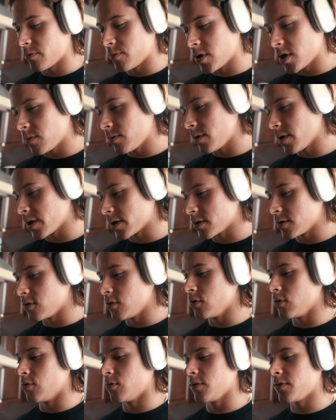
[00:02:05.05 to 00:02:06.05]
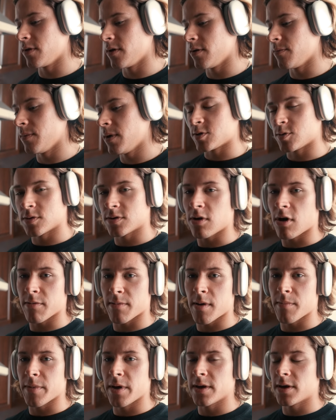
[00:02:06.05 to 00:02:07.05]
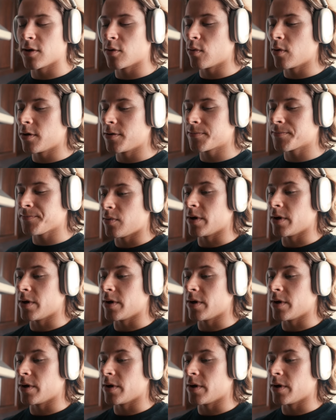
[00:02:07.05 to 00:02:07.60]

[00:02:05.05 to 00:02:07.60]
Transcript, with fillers: Maybe I could do with them because we were talking about making one.